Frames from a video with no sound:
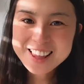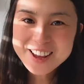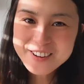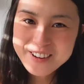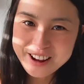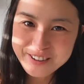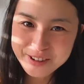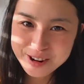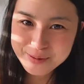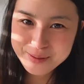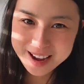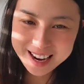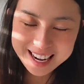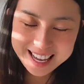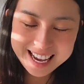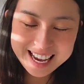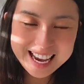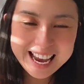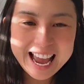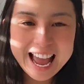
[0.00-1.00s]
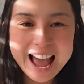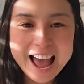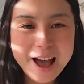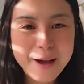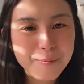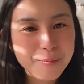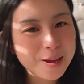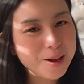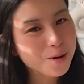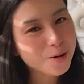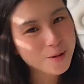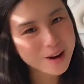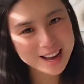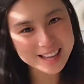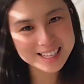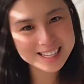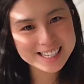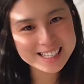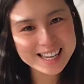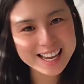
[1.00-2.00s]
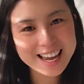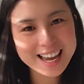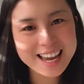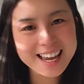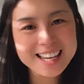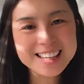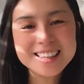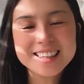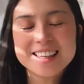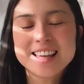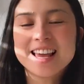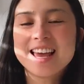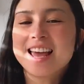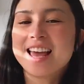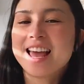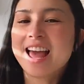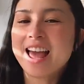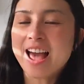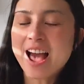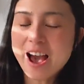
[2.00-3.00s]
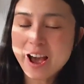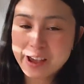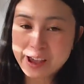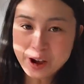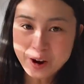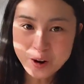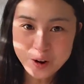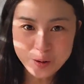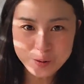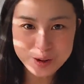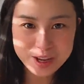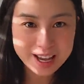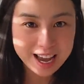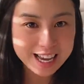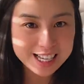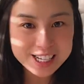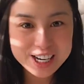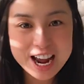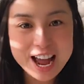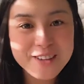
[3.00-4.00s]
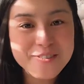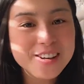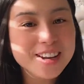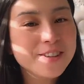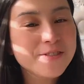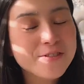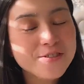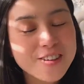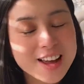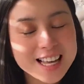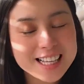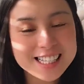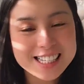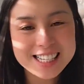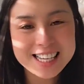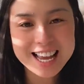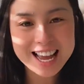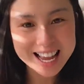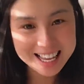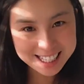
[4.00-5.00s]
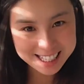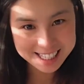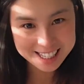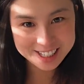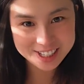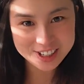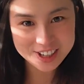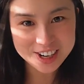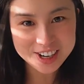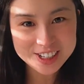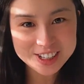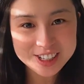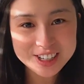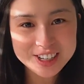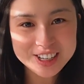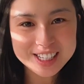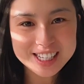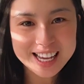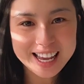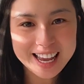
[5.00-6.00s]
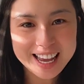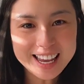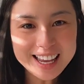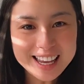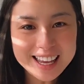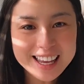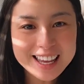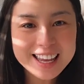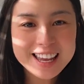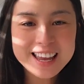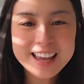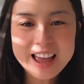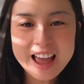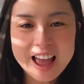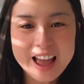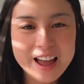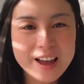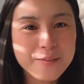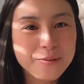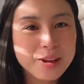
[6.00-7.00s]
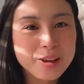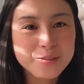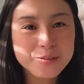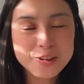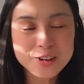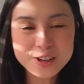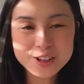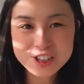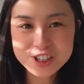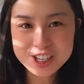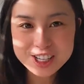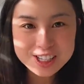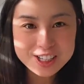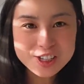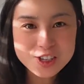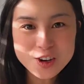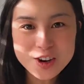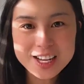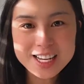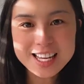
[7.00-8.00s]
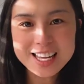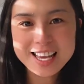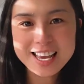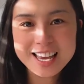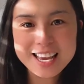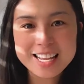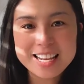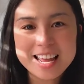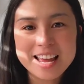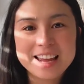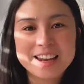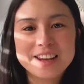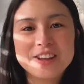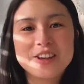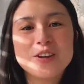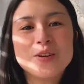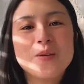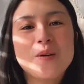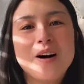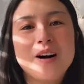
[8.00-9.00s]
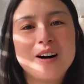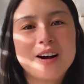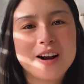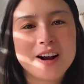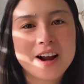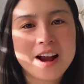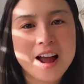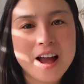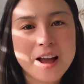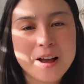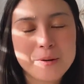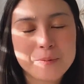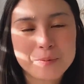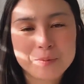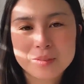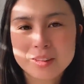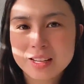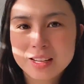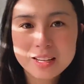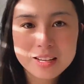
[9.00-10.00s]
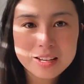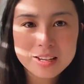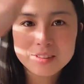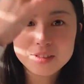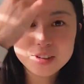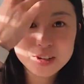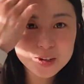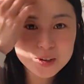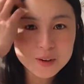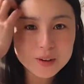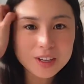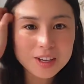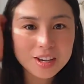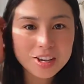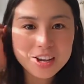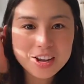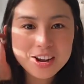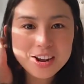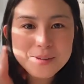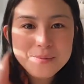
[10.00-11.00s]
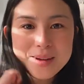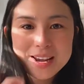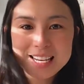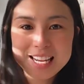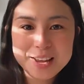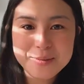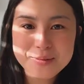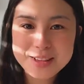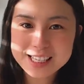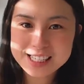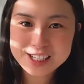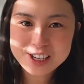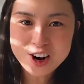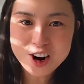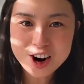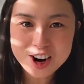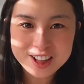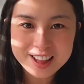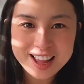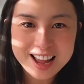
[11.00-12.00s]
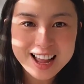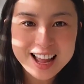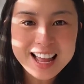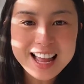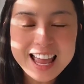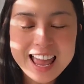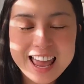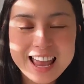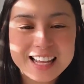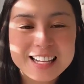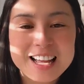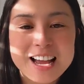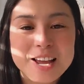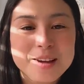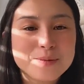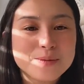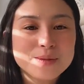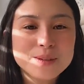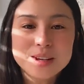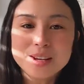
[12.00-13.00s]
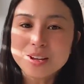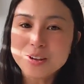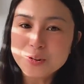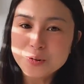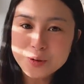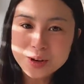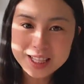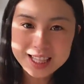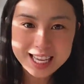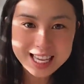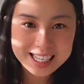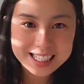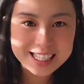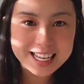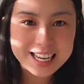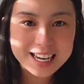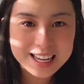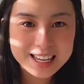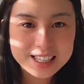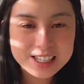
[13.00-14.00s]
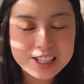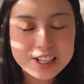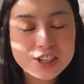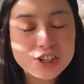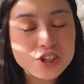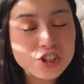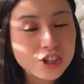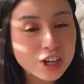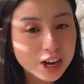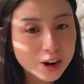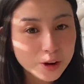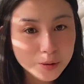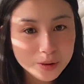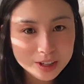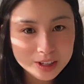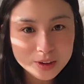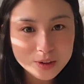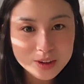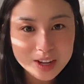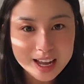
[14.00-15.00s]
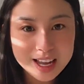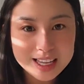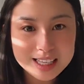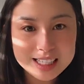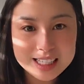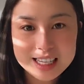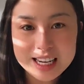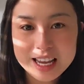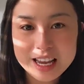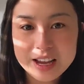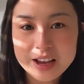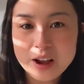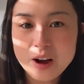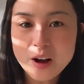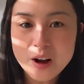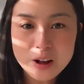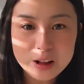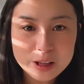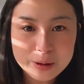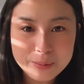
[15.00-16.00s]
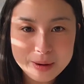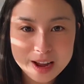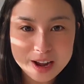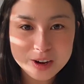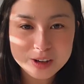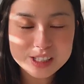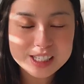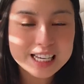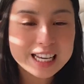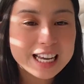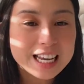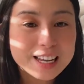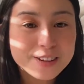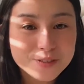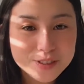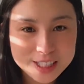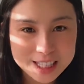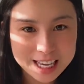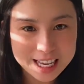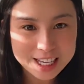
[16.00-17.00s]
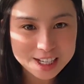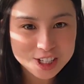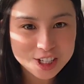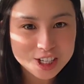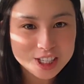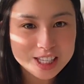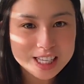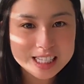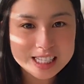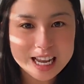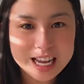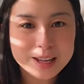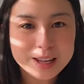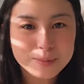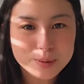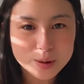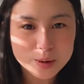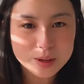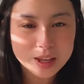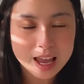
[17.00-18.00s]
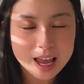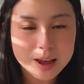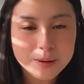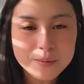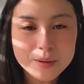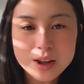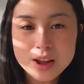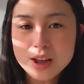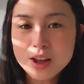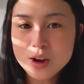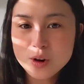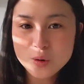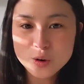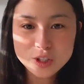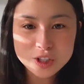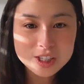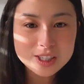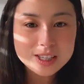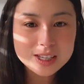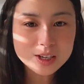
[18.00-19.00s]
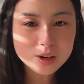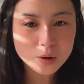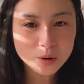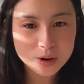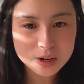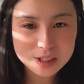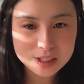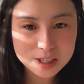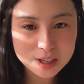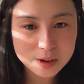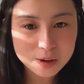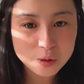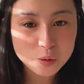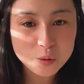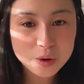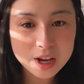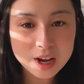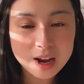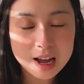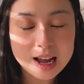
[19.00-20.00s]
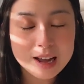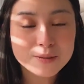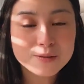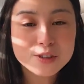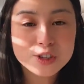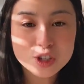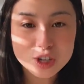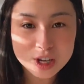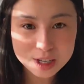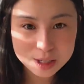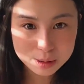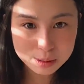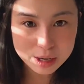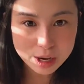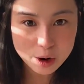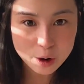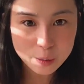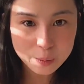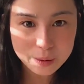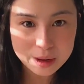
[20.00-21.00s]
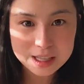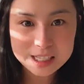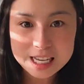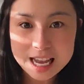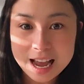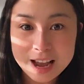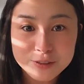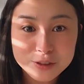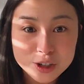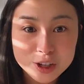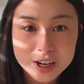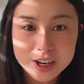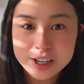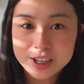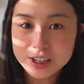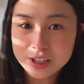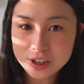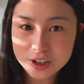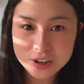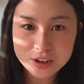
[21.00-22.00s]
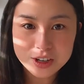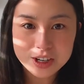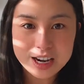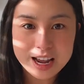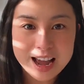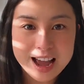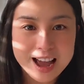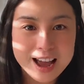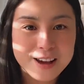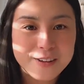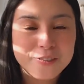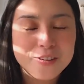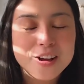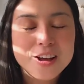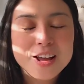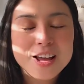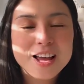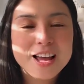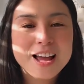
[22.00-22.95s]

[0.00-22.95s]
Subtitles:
Hello everybody, happy Wednesday. I hope you guys are having a fantastic start to your day. If you're just joining in and you are new here, my name is Carla and I'm really excited to share with you guys today all about the Invitation Design Bootcamp, which is the course that we have just reopened after a year and a half.